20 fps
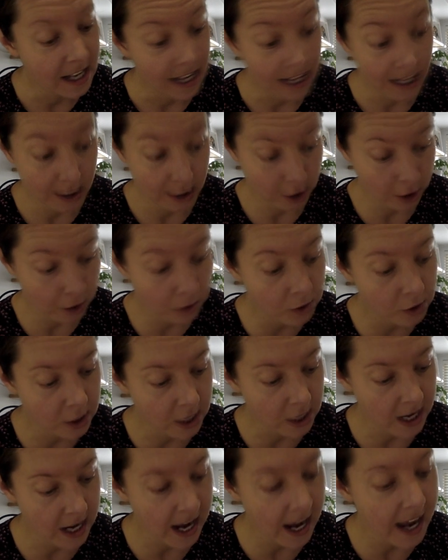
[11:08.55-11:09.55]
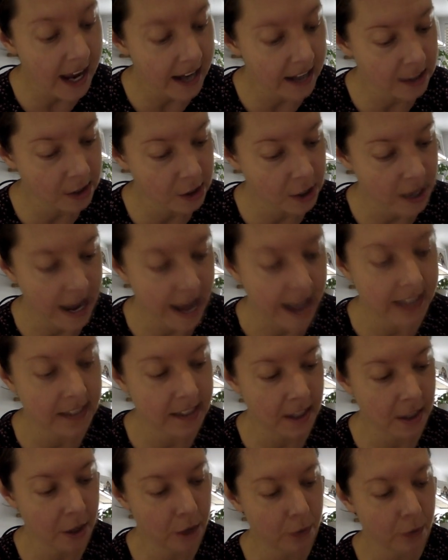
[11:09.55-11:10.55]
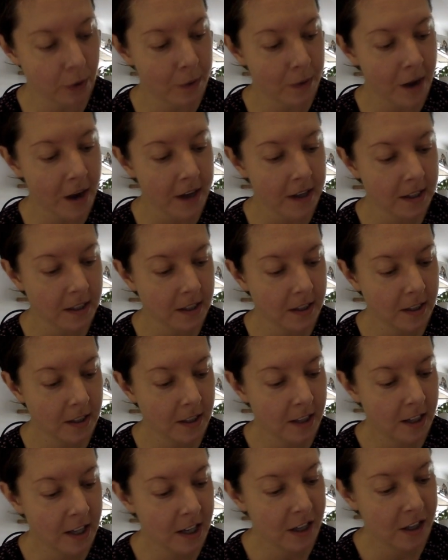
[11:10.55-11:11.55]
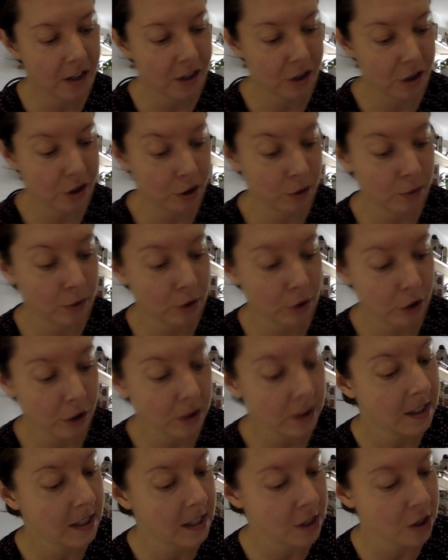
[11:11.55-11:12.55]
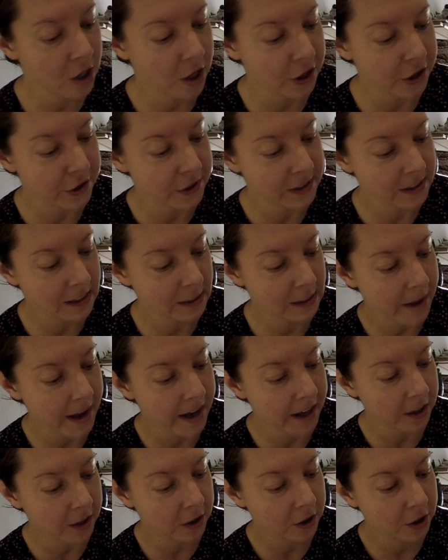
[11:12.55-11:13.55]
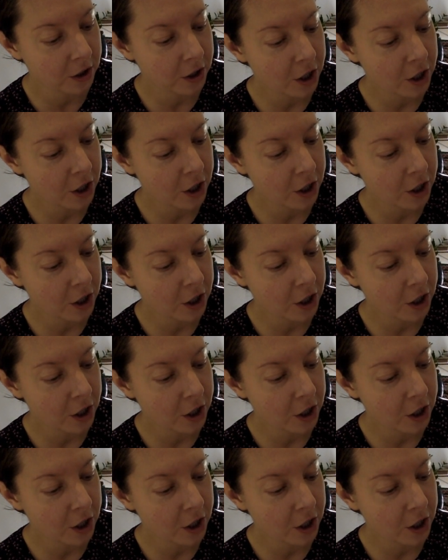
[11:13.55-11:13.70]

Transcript: "Hello, Jaya and Jad," said the robot. The children looked at each other and smiled.